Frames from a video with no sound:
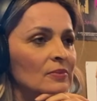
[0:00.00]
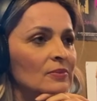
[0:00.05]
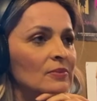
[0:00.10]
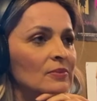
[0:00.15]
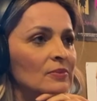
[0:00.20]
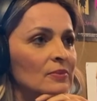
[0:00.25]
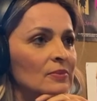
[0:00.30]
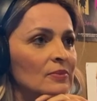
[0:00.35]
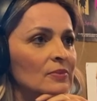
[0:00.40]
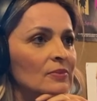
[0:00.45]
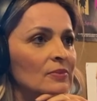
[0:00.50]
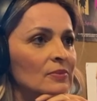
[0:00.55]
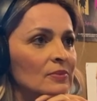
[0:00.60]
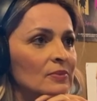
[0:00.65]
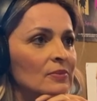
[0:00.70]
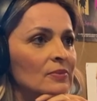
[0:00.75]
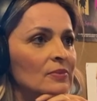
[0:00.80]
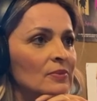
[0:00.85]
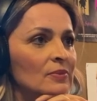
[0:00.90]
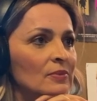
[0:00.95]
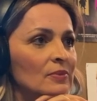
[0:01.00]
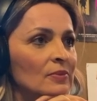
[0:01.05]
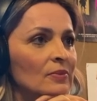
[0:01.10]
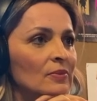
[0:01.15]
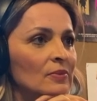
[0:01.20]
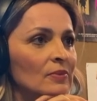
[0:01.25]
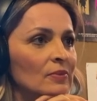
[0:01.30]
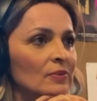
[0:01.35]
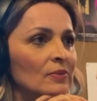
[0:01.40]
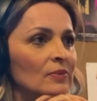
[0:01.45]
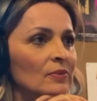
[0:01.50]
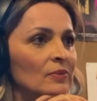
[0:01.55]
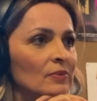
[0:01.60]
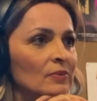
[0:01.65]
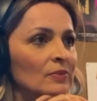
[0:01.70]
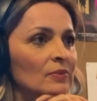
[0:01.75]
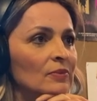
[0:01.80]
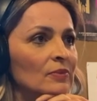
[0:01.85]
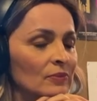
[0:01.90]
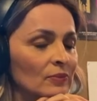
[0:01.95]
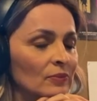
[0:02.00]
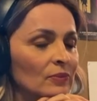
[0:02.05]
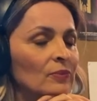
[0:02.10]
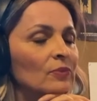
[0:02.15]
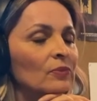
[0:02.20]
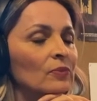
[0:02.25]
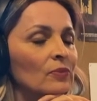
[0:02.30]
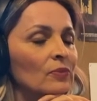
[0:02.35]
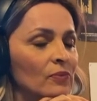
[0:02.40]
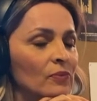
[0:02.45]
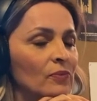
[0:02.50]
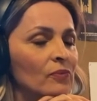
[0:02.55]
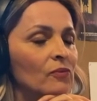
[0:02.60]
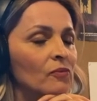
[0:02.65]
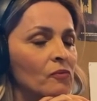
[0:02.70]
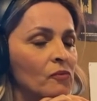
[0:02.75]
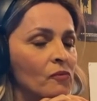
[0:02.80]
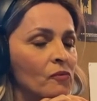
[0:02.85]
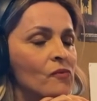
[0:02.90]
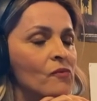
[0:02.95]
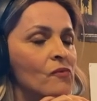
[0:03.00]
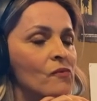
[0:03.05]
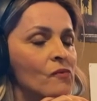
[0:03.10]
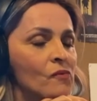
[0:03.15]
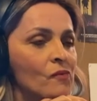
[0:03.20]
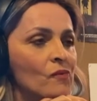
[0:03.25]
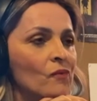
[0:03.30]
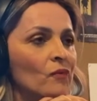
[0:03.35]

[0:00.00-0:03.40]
No words are spoken by the person on screen.